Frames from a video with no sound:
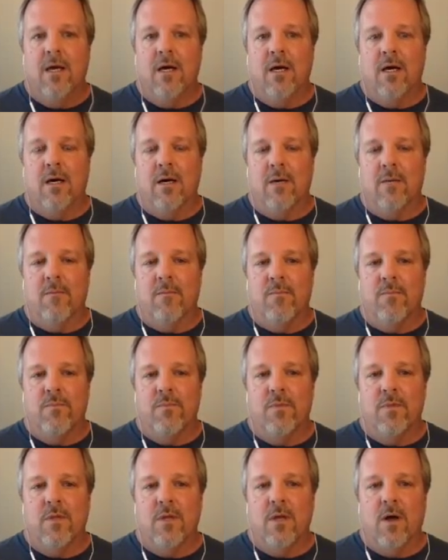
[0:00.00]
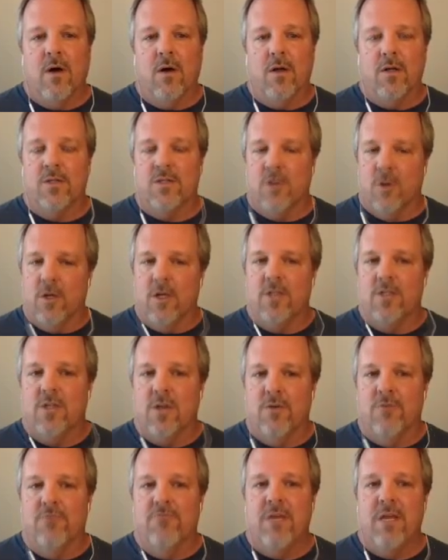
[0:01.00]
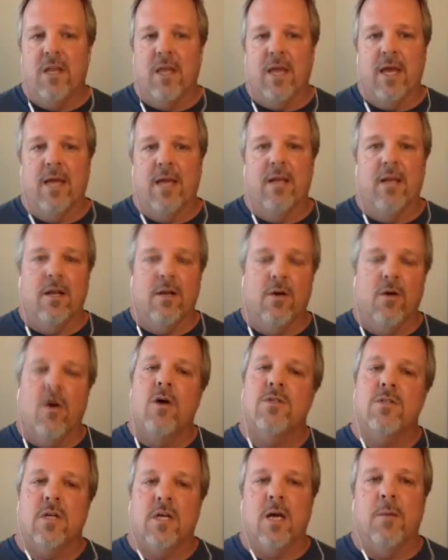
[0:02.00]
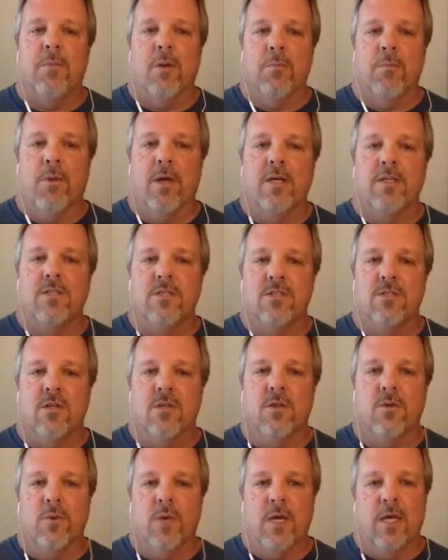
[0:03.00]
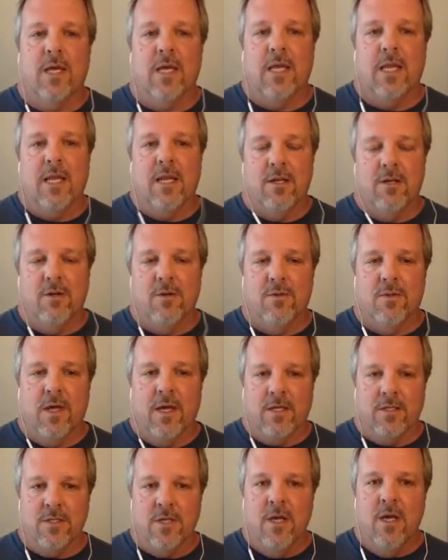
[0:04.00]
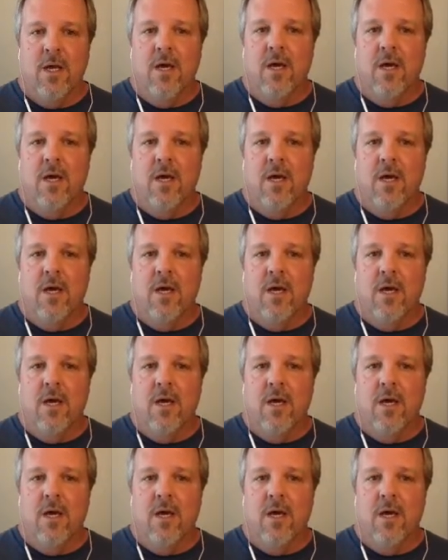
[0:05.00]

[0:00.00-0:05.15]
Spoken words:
on its own VLAN, and crossed a couple of places so that we could get in and do things.